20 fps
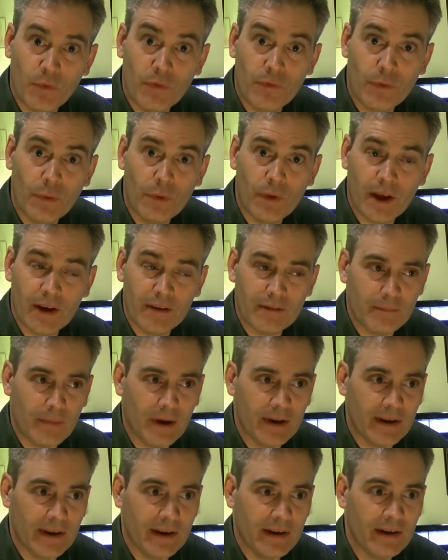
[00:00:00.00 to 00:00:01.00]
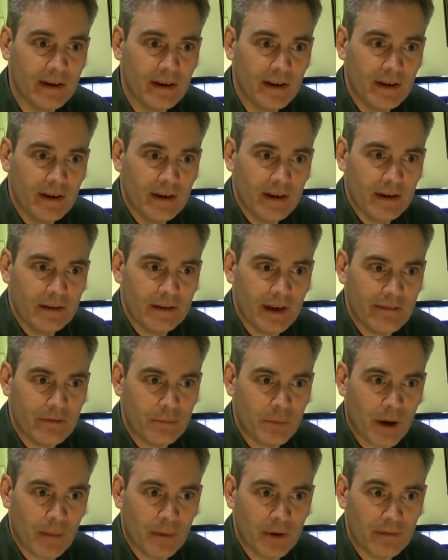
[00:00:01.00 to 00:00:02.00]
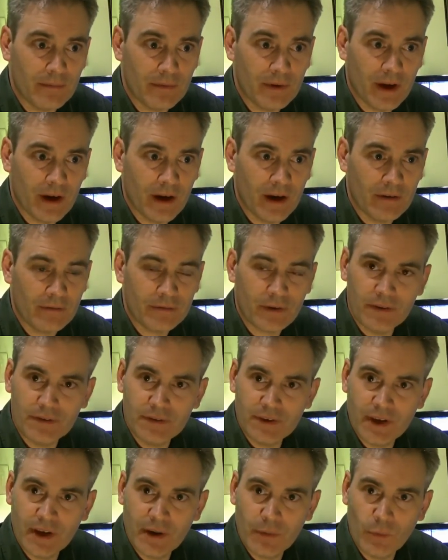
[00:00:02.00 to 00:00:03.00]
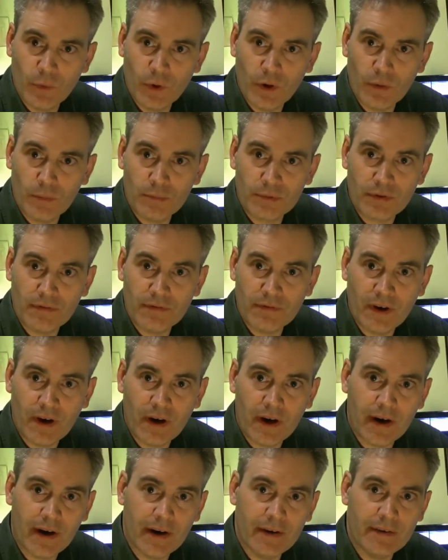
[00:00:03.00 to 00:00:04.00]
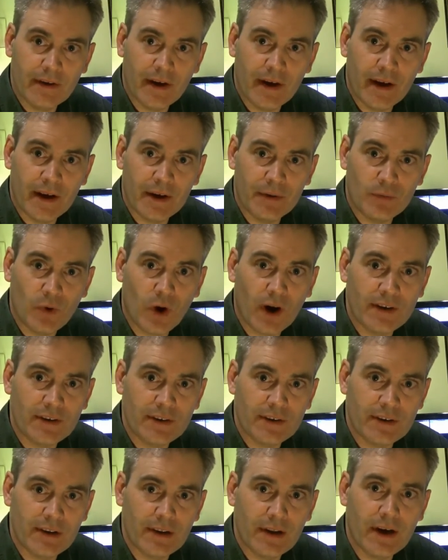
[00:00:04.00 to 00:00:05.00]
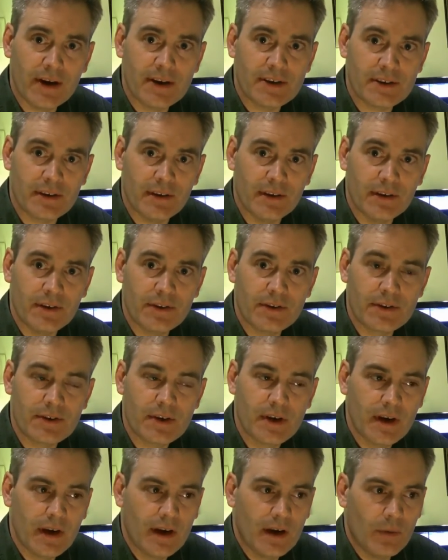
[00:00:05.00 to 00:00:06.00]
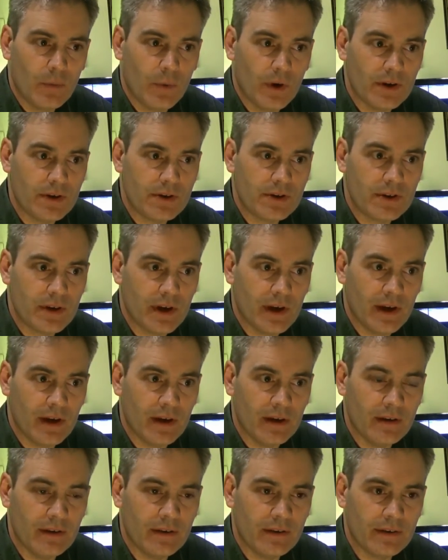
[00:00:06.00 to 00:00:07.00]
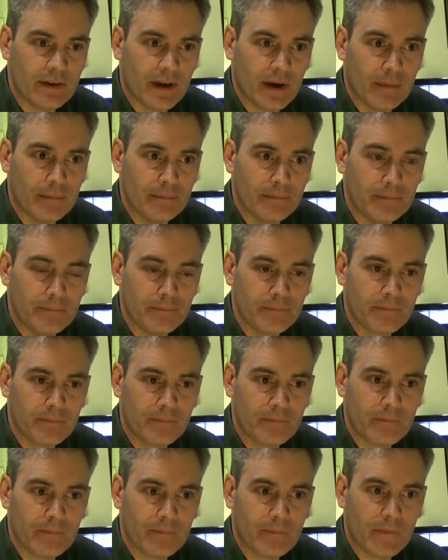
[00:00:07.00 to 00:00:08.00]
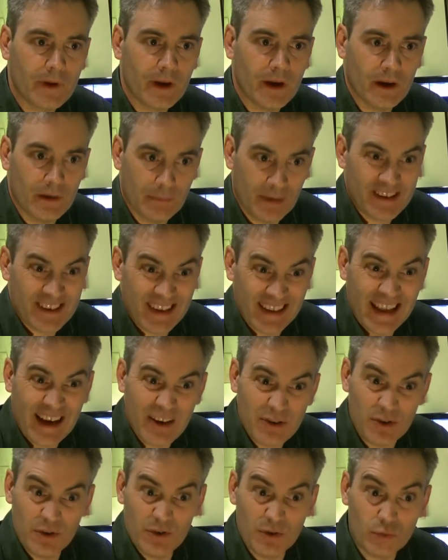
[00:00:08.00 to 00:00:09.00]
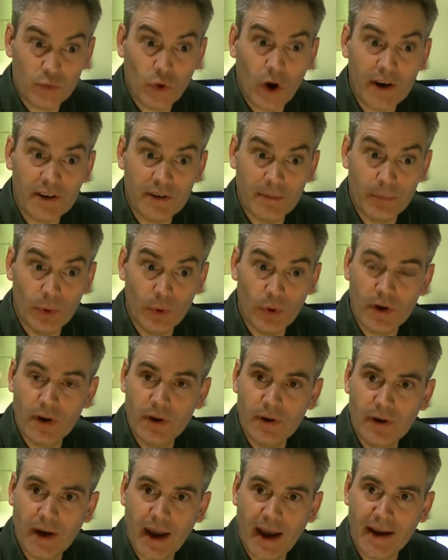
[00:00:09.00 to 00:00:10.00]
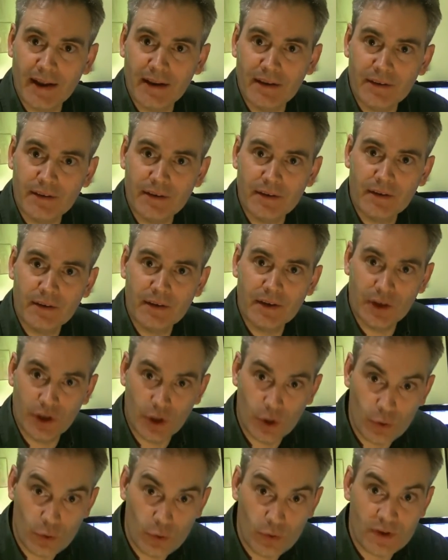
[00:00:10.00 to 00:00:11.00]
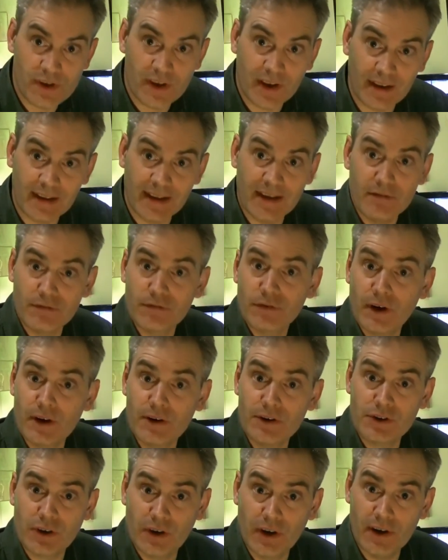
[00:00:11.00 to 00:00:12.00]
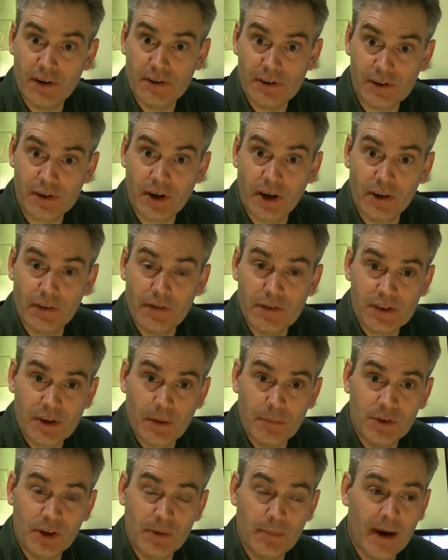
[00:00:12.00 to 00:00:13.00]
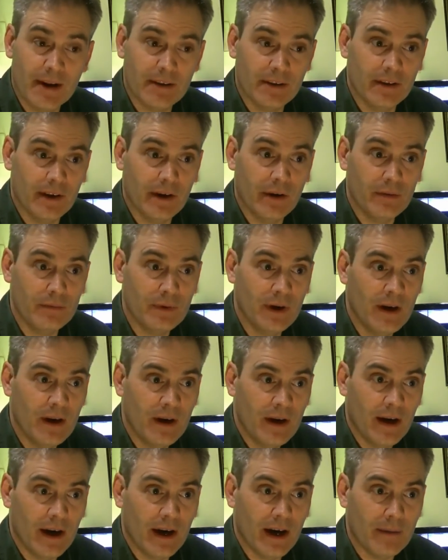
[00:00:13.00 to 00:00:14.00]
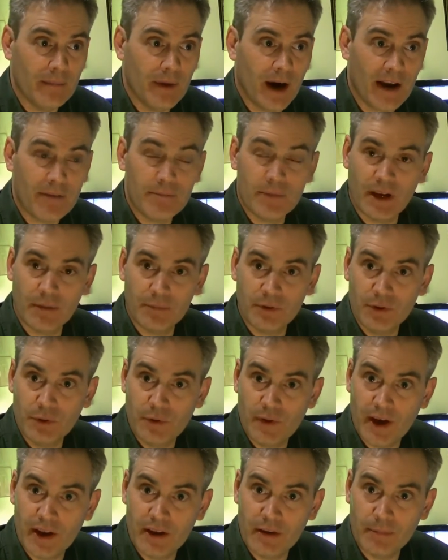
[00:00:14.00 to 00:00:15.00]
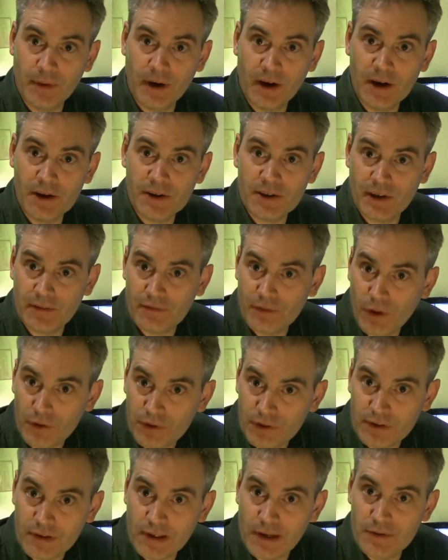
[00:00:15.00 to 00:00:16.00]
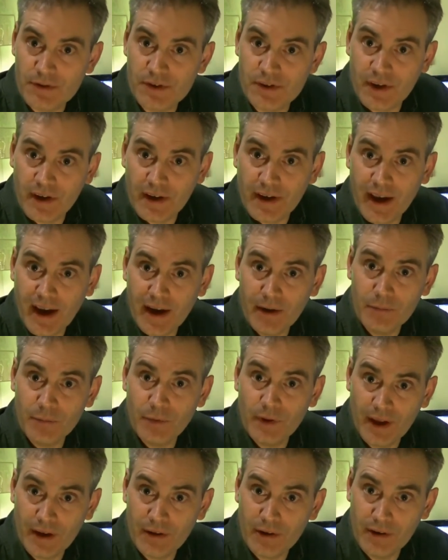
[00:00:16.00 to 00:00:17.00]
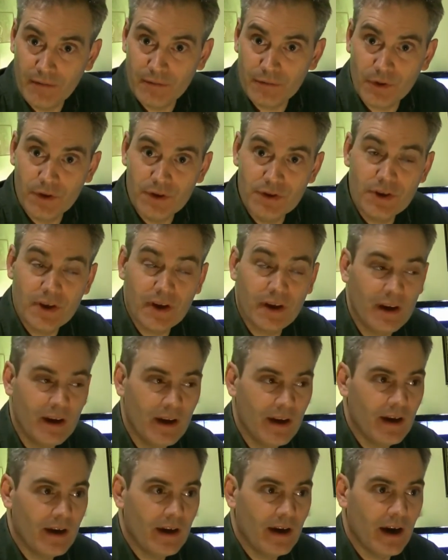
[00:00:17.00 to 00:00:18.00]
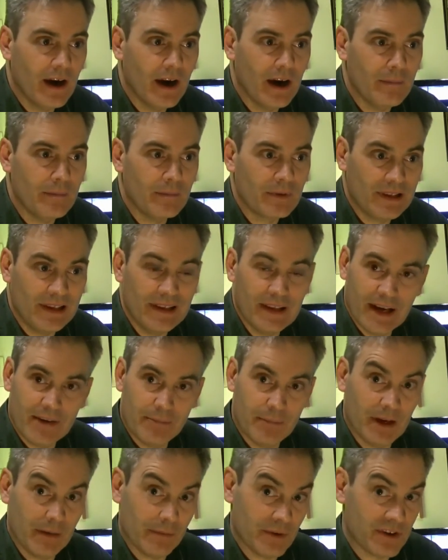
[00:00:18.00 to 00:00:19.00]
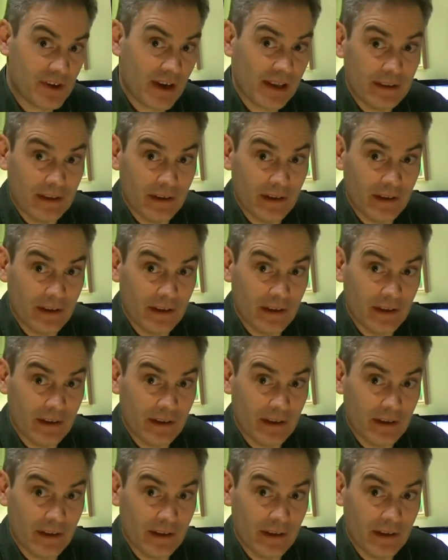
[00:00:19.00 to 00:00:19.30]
for that money, David Braben and Frontier will provide a writer's license, which is basically allows you to write a book and use the Elite franchise as kind of the subject matter now. I haven't been able to do that in the past. I've got as close as I can without infringing. Clearly I haven't been able to sell